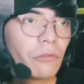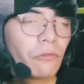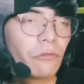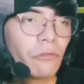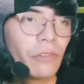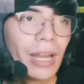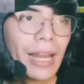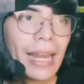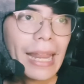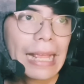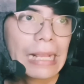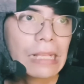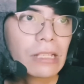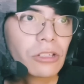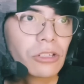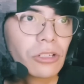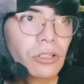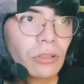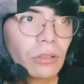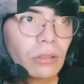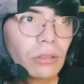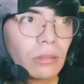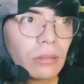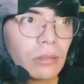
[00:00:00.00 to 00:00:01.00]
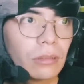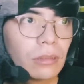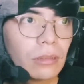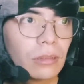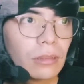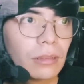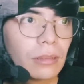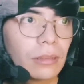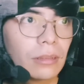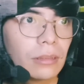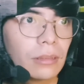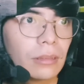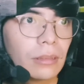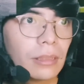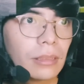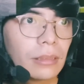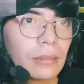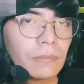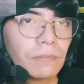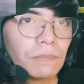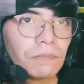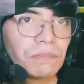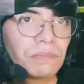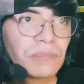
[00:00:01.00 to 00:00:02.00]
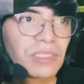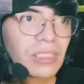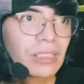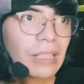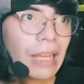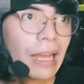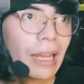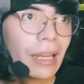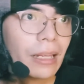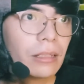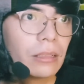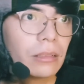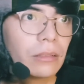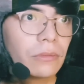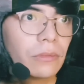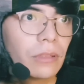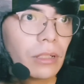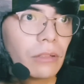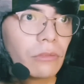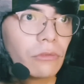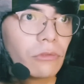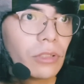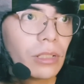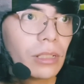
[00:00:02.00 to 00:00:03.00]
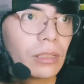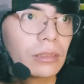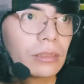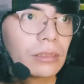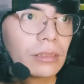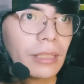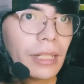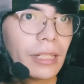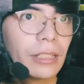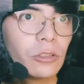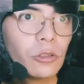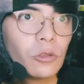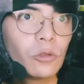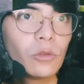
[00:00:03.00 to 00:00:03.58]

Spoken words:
financial side of real estate.